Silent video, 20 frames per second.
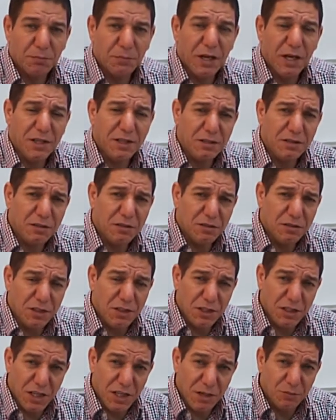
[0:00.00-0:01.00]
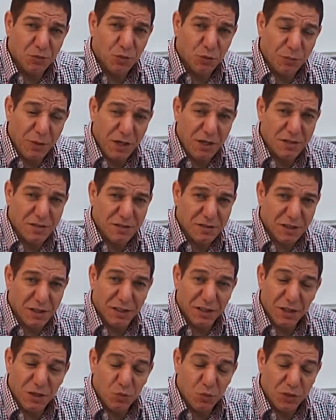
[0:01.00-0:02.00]
And he came to Palestine,
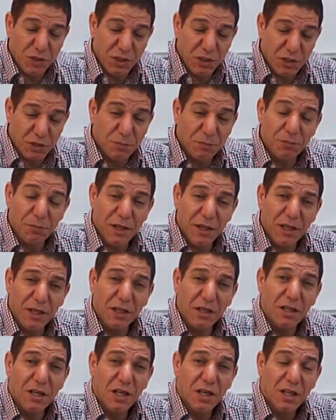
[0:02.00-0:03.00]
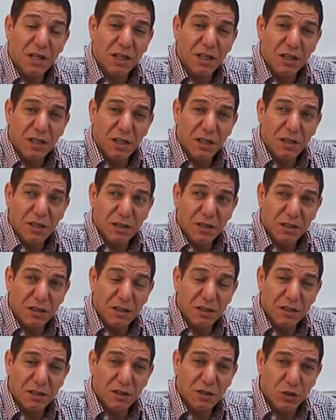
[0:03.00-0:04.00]
and we may
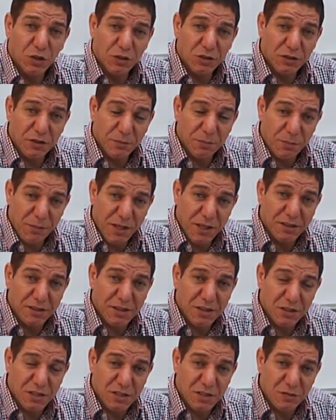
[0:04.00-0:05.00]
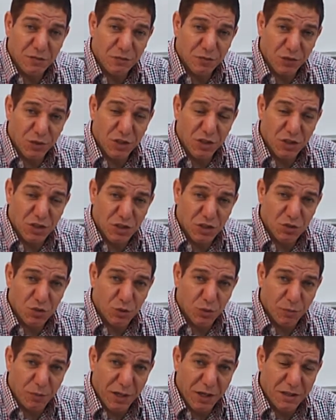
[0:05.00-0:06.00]
contemplate his voyage to
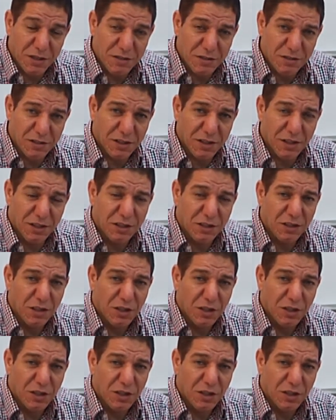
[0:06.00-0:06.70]
Palestine